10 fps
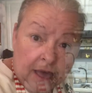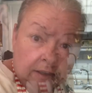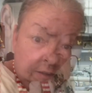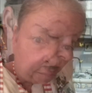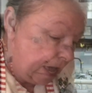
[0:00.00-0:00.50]

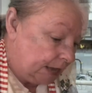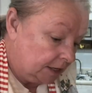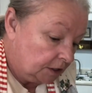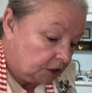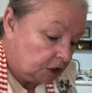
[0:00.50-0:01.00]
Okay,
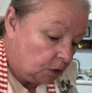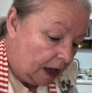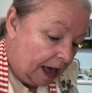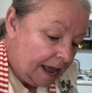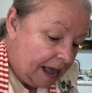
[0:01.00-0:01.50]
so
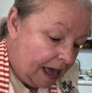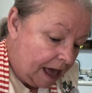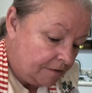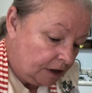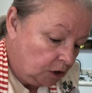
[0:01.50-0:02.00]
I
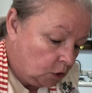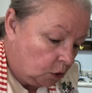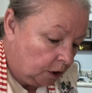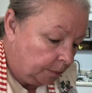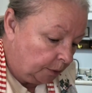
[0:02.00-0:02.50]
have
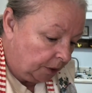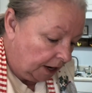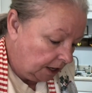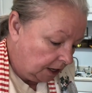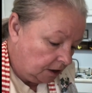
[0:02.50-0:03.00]

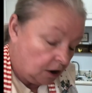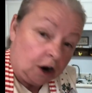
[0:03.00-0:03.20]
incorporated